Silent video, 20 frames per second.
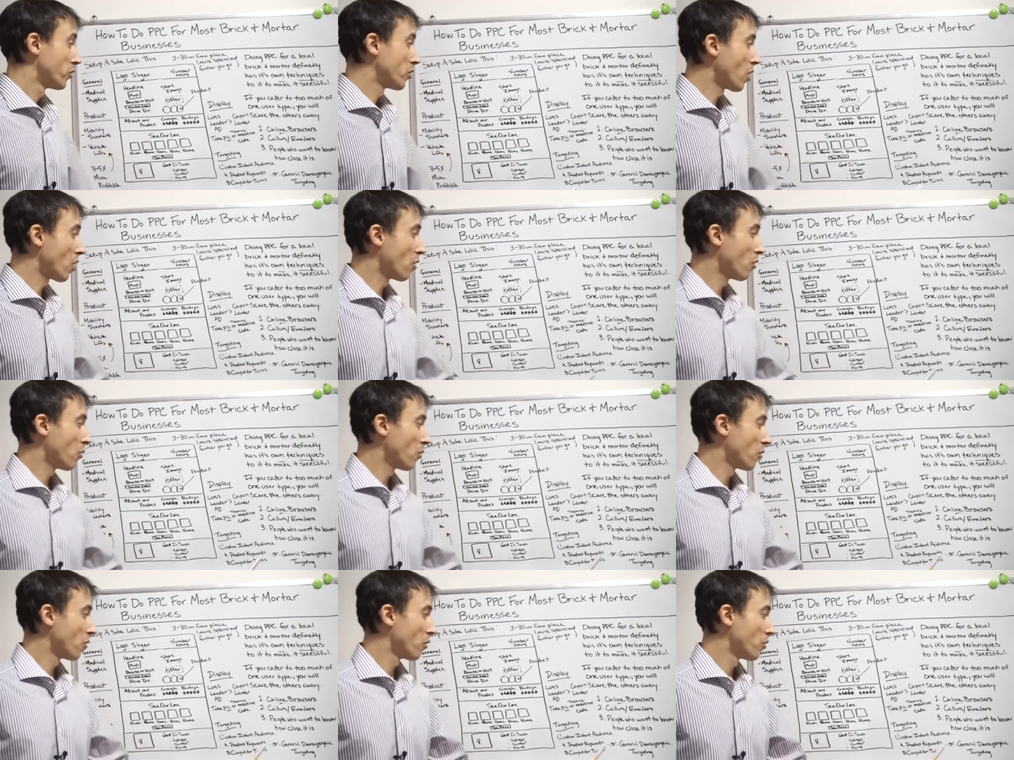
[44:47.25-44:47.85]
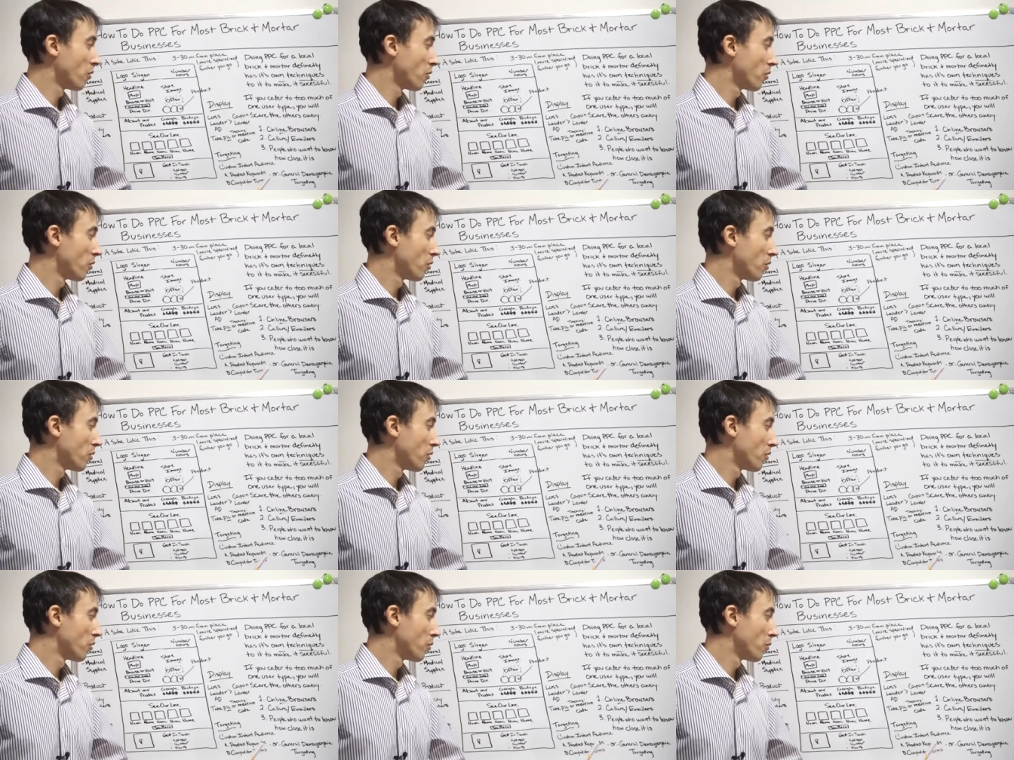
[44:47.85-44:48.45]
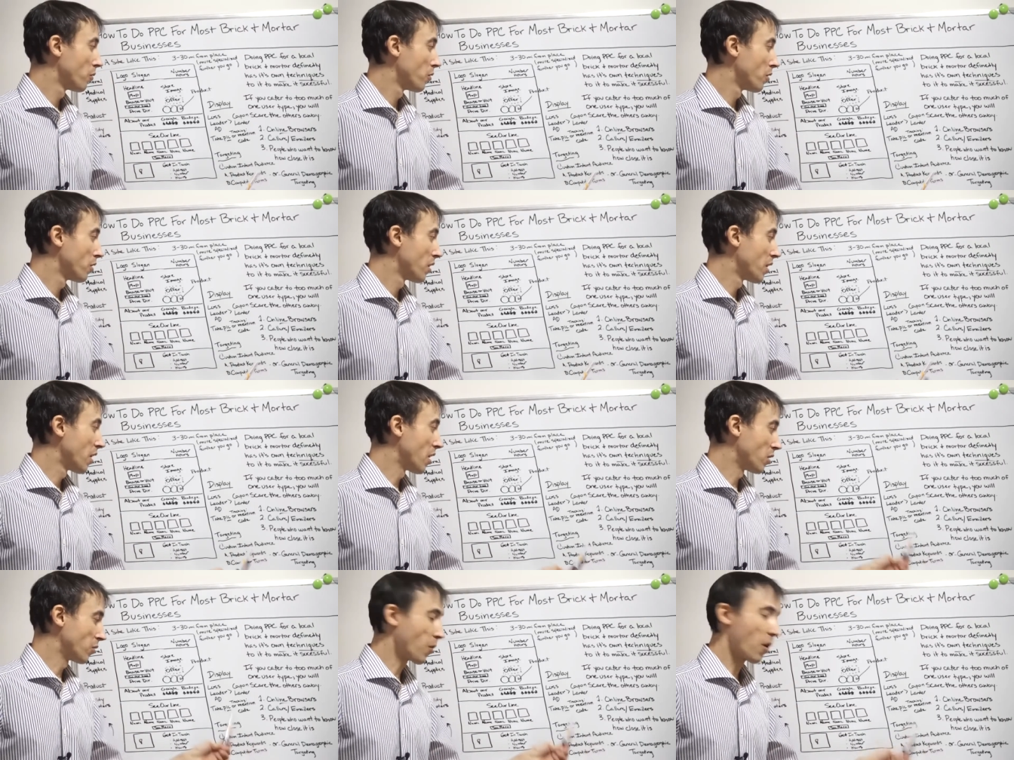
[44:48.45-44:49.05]
So
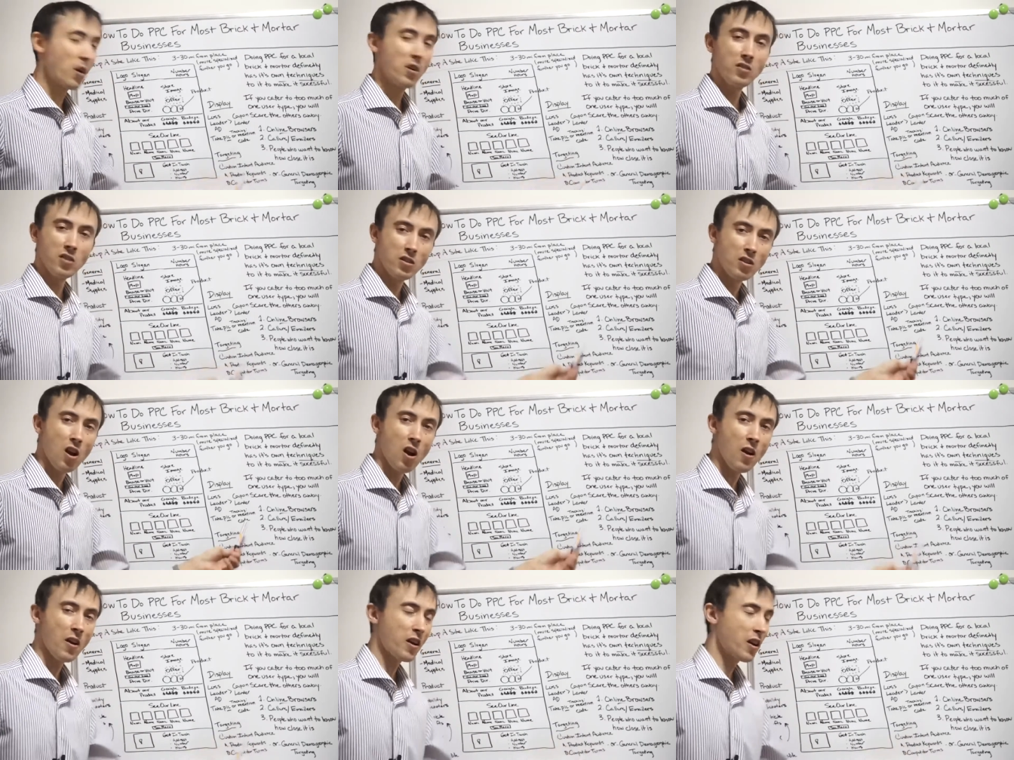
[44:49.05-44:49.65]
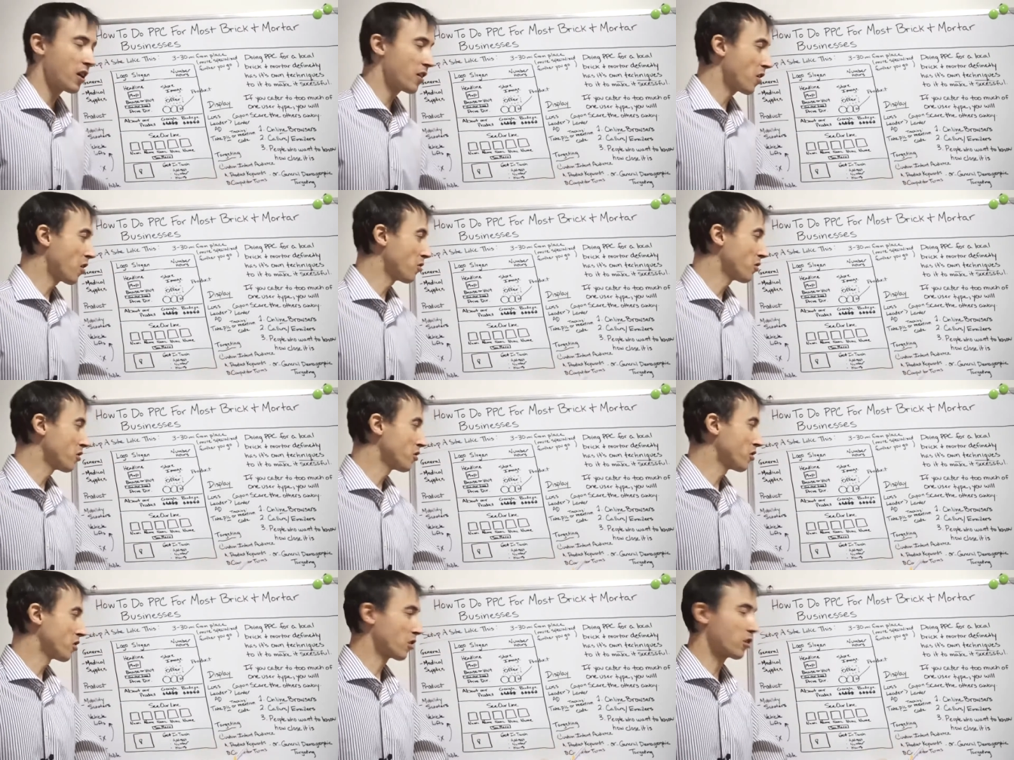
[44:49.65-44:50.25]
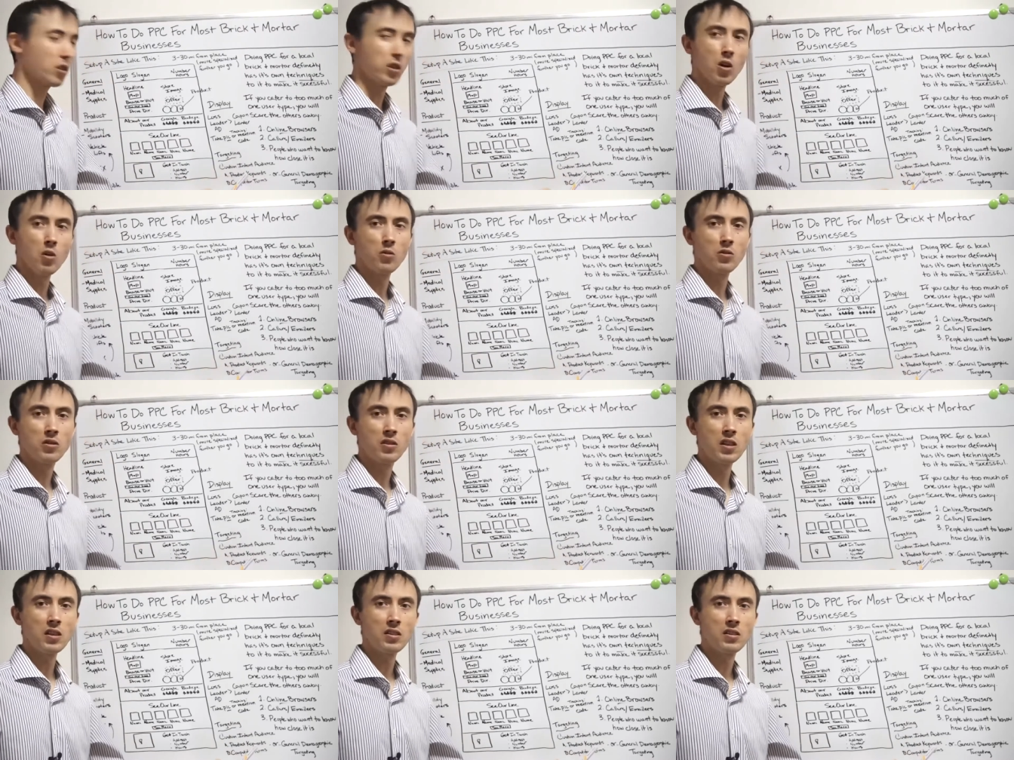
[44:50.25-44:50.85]
As far as the targeting though, just to
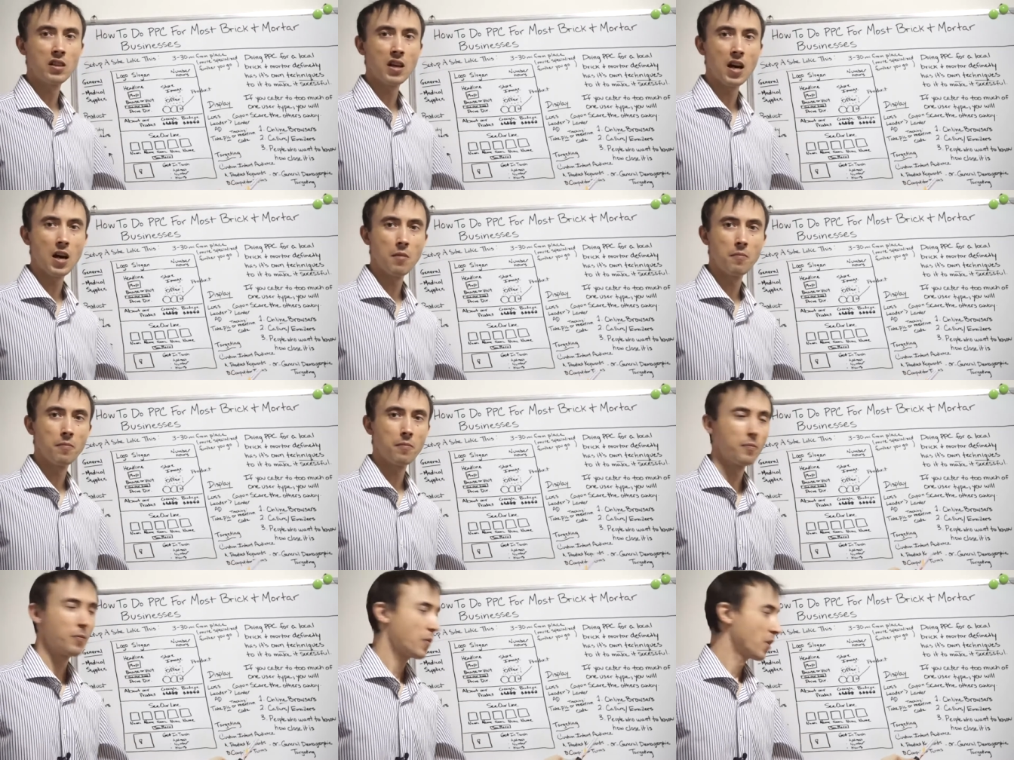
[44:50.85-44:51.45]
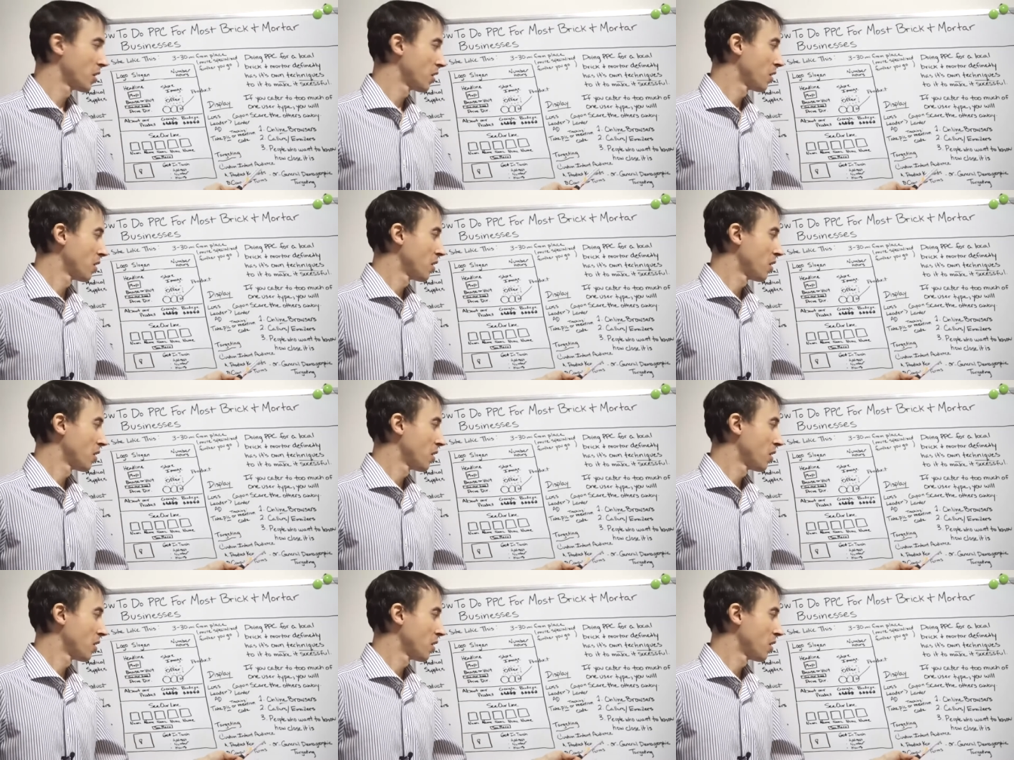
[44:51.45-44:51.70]
close this up,